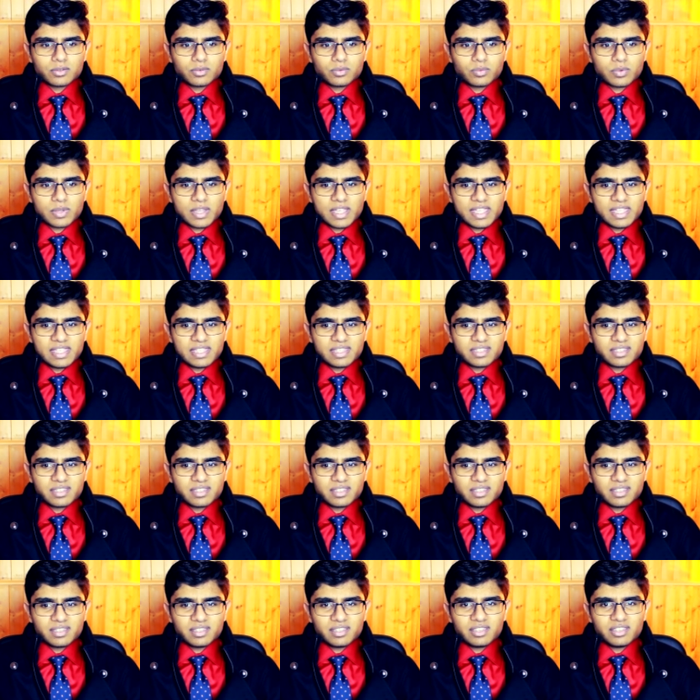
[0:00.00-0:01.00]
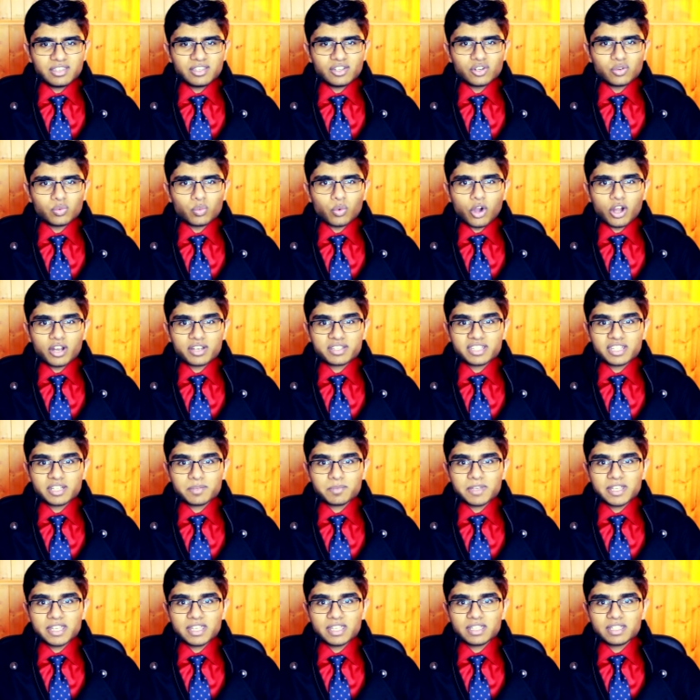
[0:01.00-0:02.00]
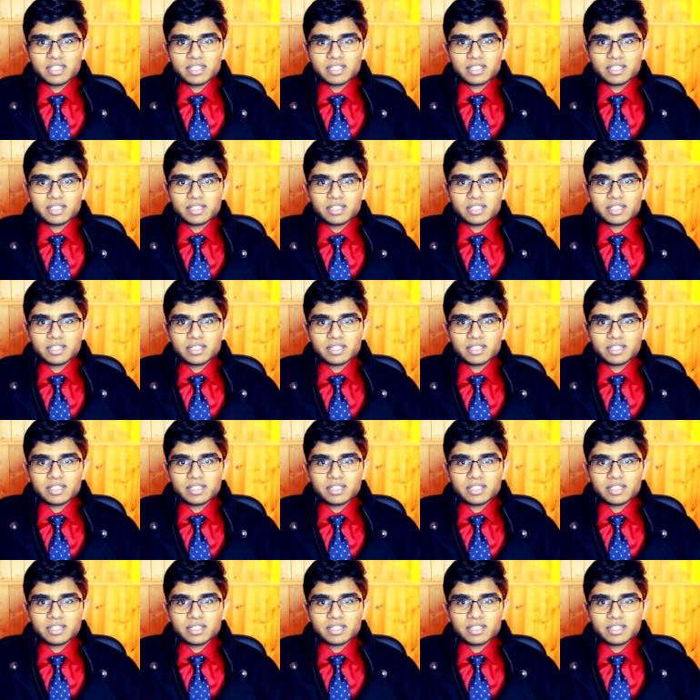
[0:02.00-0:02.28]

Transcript: wait you're watching me